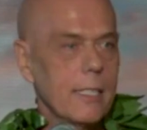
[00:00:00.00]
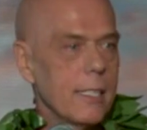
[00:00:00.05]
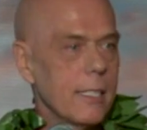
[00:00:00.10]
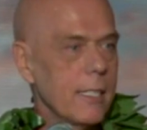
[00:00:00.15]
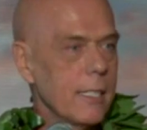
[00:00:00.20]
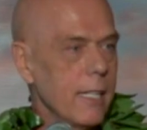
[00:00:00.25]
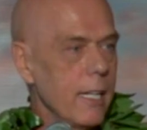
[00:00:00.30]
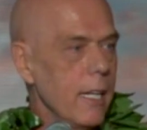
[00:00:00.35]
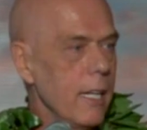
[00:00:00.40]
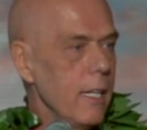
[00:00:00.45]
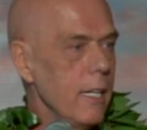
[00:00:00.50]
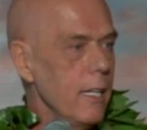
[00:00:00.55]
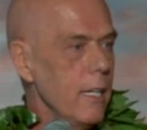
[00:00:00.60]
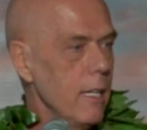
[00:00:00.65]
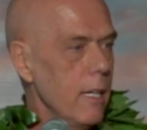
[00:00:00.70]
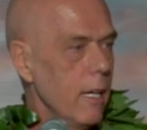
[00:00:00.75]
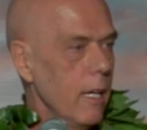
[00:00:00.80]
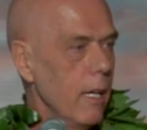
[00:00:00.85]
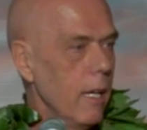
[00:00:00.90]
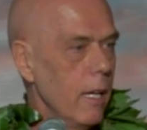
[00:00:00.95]
see
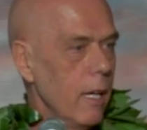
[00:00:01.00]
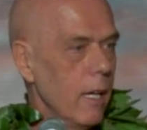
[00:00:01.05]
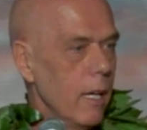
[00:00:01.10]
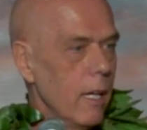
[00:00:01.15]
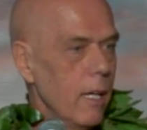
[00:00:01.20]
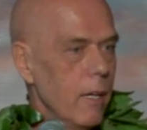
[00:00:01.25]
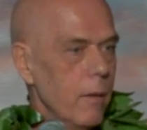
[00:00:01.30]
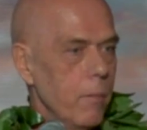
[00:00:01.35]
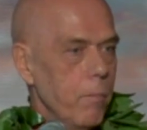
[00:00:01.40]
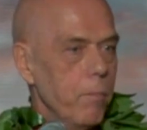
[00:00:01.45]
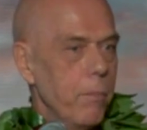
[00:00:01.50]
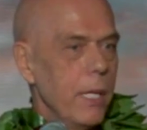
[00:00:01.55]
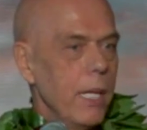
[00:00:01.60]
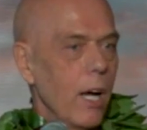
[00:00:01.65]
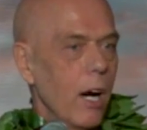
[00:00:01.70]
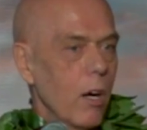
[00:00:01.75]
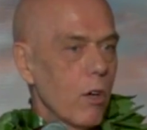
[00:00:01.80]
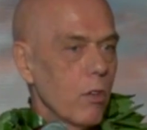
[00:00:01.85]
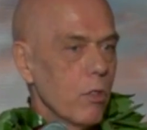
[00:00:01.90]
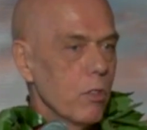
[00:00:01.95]

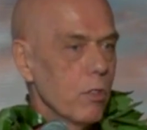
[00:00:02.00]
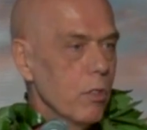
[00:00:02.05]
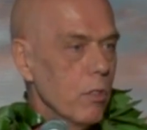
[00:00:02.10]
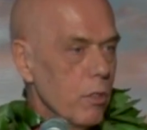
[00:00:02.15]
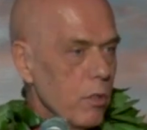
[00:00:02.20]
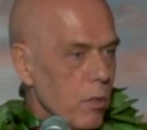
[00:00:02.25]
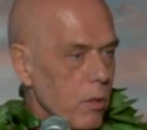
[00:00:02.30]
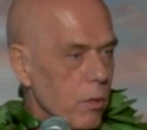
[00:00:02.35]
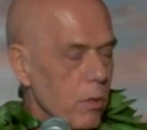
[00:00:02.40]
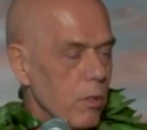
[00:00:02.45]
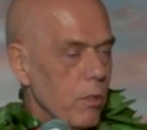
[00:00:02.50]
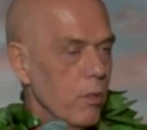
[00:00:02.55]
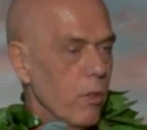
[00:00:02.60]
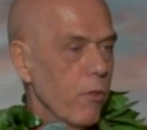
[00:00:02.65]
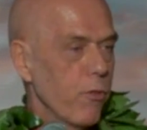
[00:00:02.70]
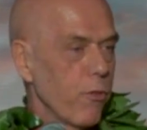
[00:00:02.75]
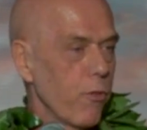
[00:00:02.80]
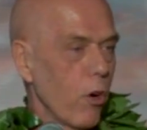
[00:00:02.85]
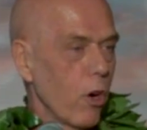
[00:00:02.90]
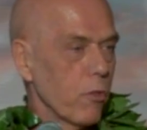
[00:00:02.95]
beyond the
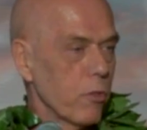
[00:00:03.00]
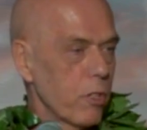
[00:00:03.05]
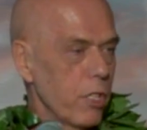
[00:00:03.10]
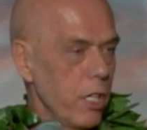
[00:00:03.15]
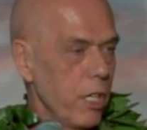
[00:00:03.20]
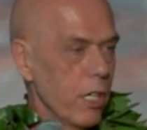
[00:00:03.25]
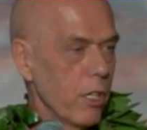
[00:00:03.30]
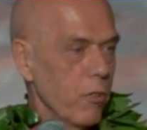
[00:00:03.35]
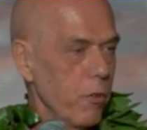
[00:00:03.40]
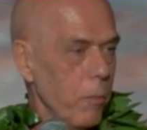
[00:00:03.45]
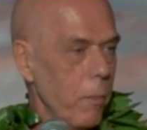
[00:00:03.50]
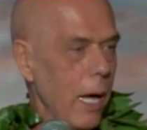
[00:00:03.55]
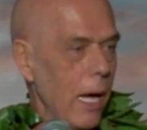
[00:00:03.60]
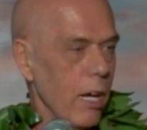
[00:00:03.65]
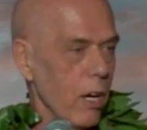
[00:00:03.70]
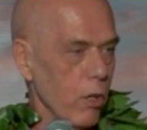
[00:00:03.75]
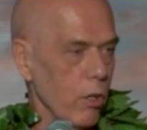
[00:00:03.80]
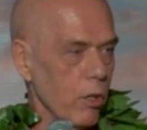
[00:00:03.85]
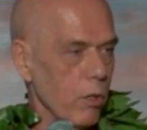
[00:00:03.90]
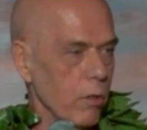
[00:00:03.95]
frontier of matter.